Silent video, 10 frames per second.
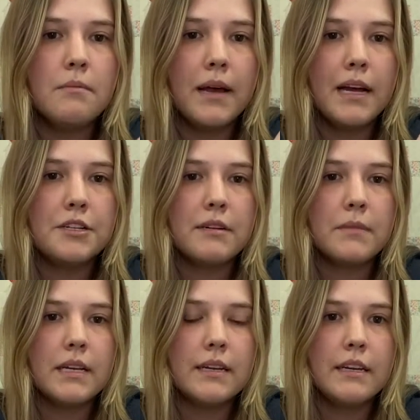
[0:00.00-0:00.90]
matching
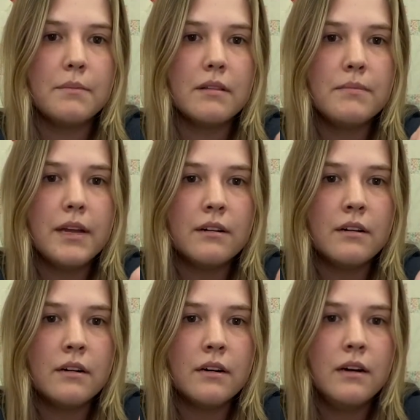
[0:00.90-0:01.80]
my seam in the
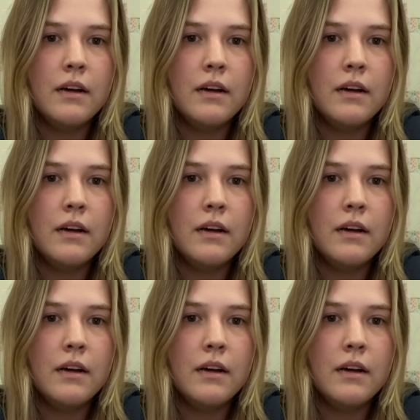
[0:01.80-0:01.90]
middle,